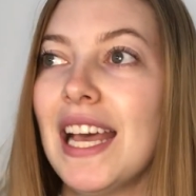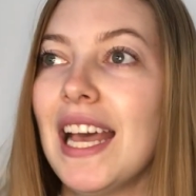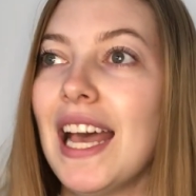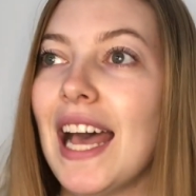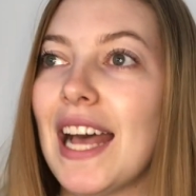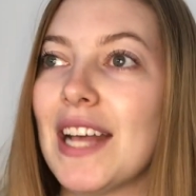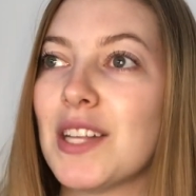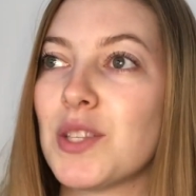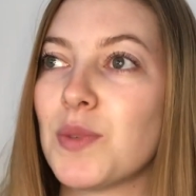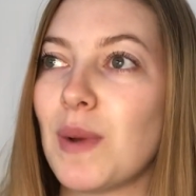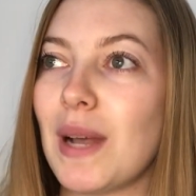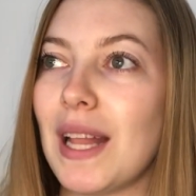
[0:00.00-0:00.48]

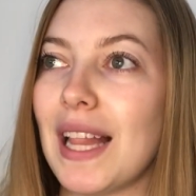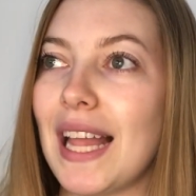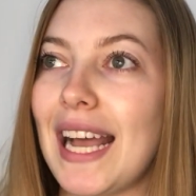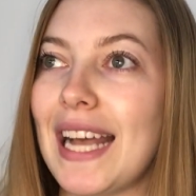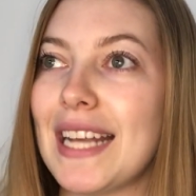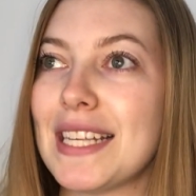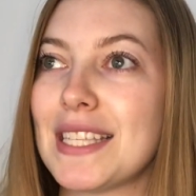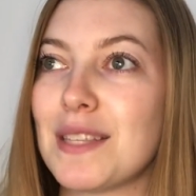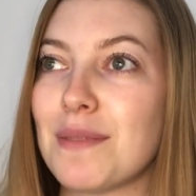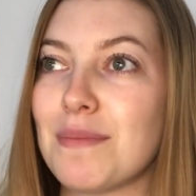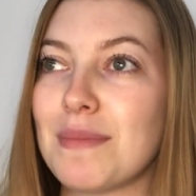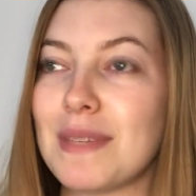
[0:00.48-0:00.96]
as well
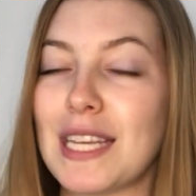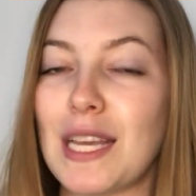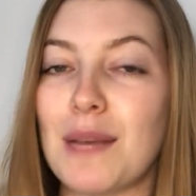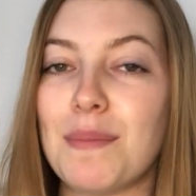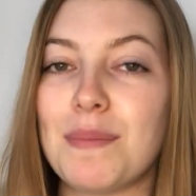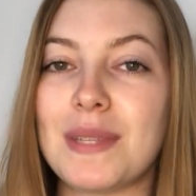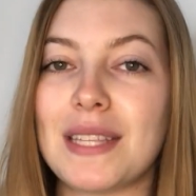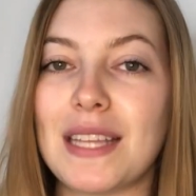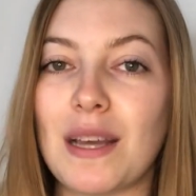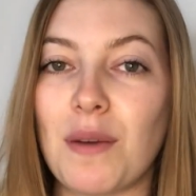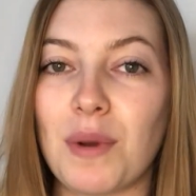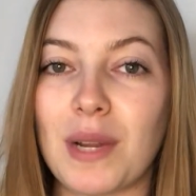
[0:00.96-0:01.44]
as some tips
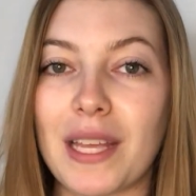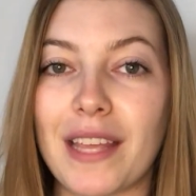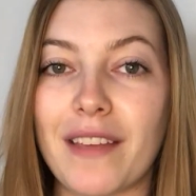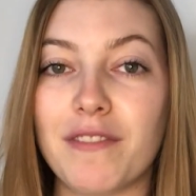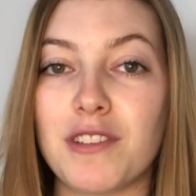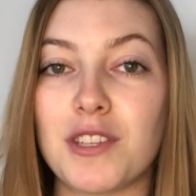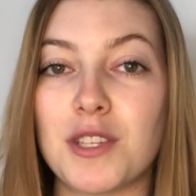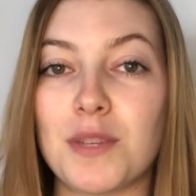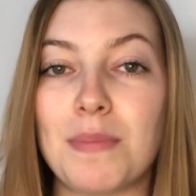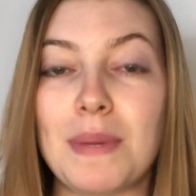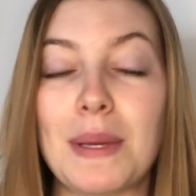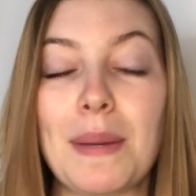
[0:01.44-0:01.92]
that were
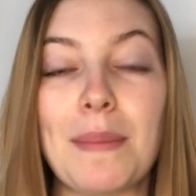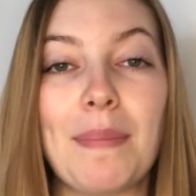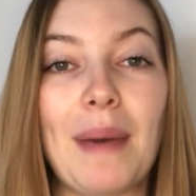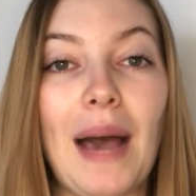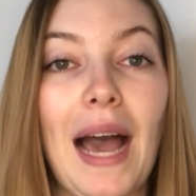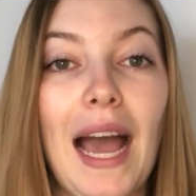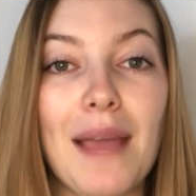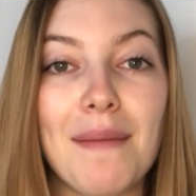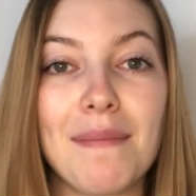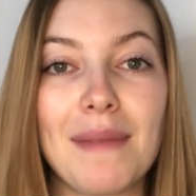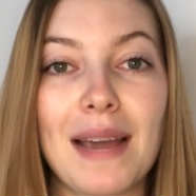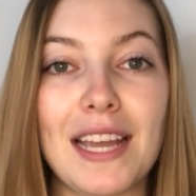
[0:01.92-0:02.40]
given to me
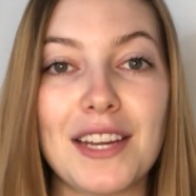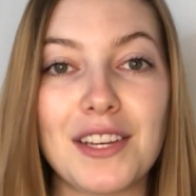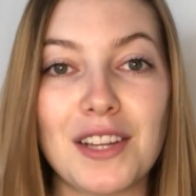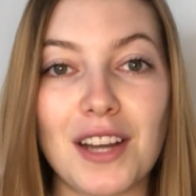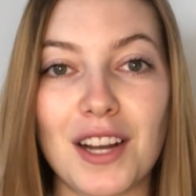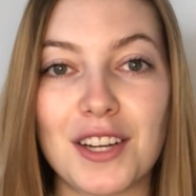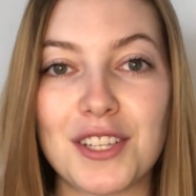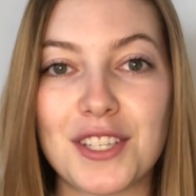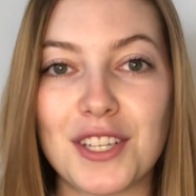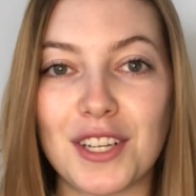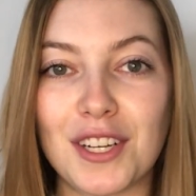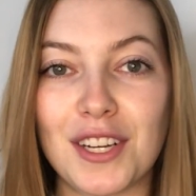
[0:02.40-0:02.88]
by my
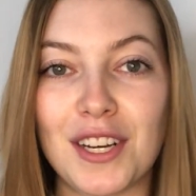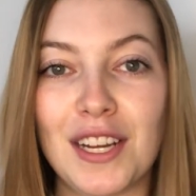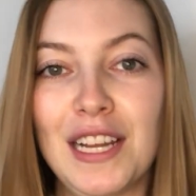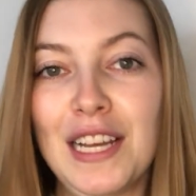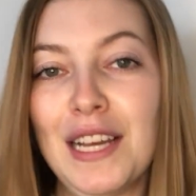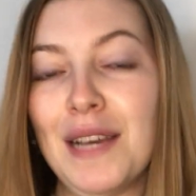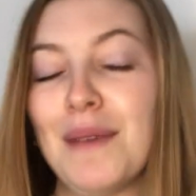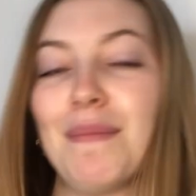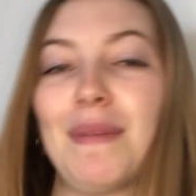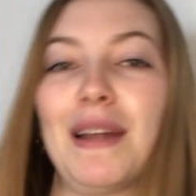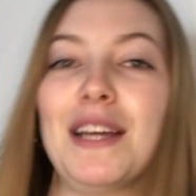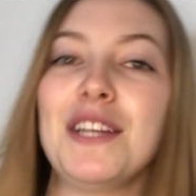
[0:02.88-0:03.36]
doctor,
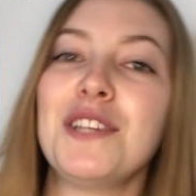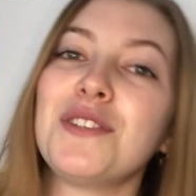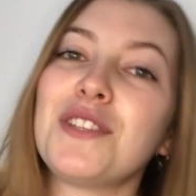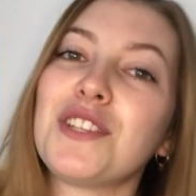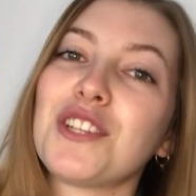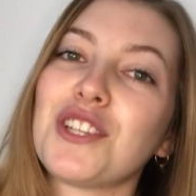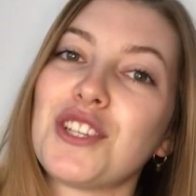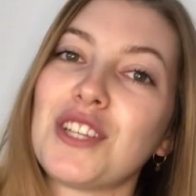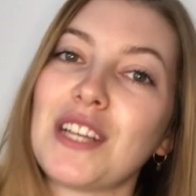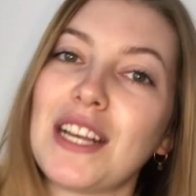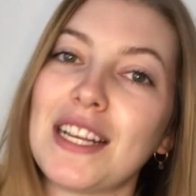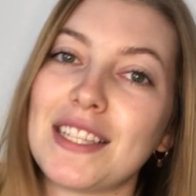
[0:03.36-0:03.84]
but I do
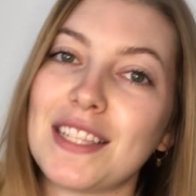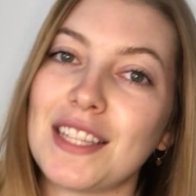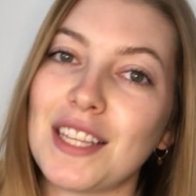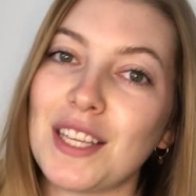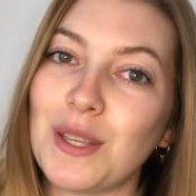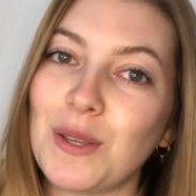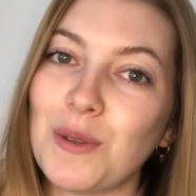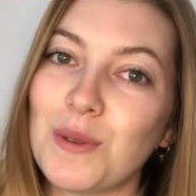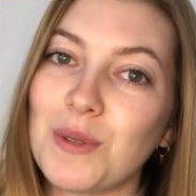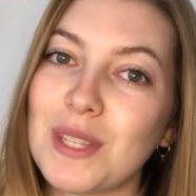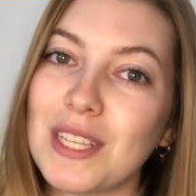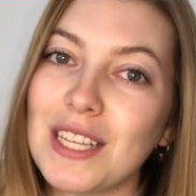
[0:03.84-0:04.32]
suggest that
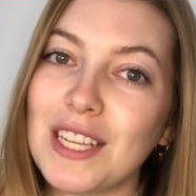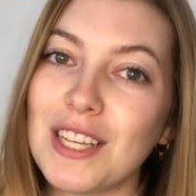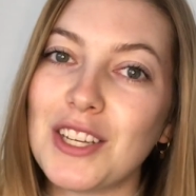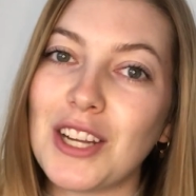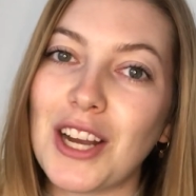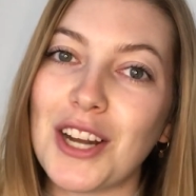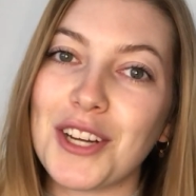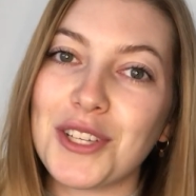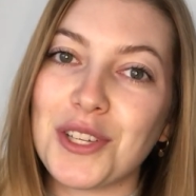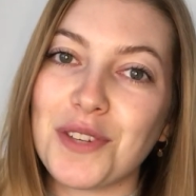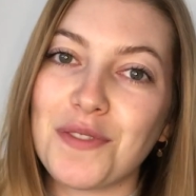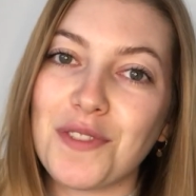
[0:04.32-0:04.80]
you see a
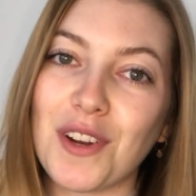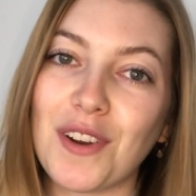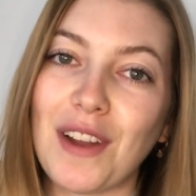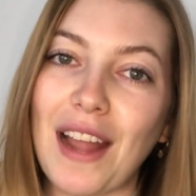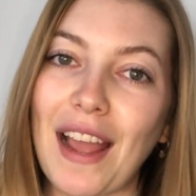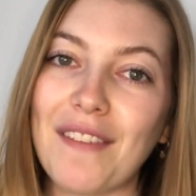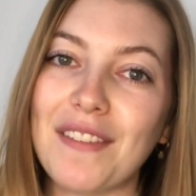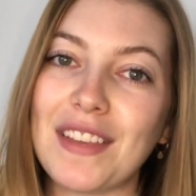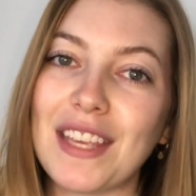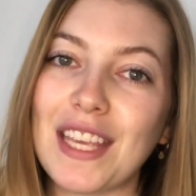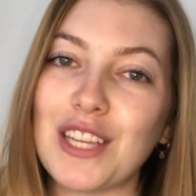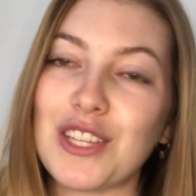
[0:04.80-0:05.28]
doctor if you're
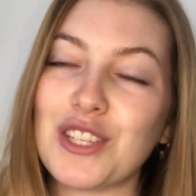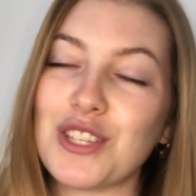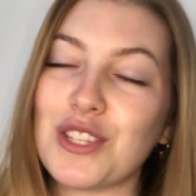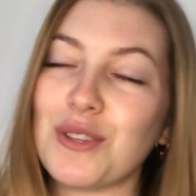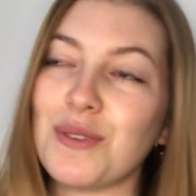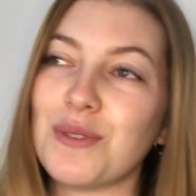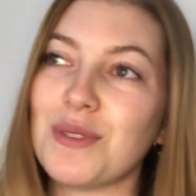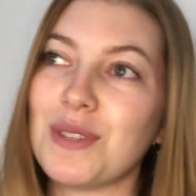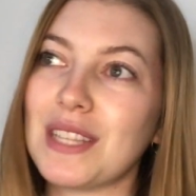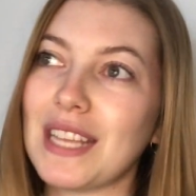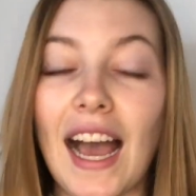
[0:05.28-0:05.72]
having issues.